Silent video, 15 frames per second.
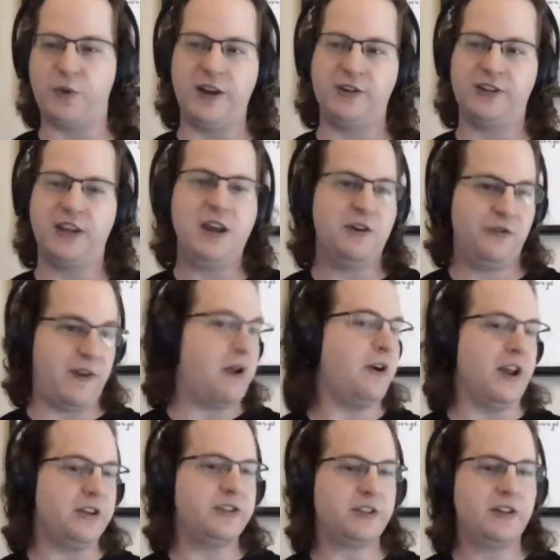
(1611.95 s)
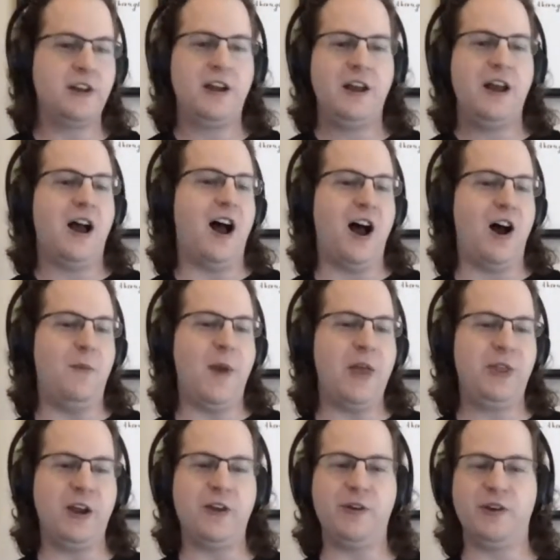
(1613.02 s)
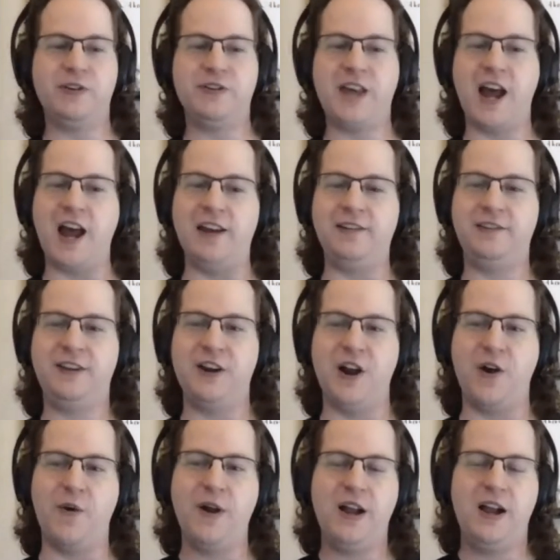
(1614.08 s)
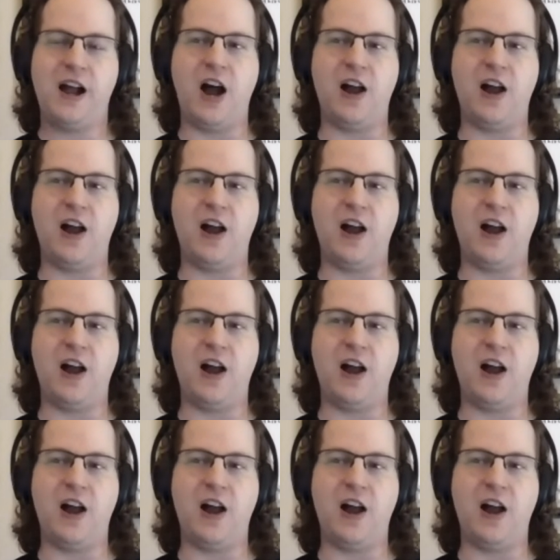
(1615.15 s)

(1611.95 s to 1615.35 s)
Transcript: One is fairness, um, and the other is that, you know,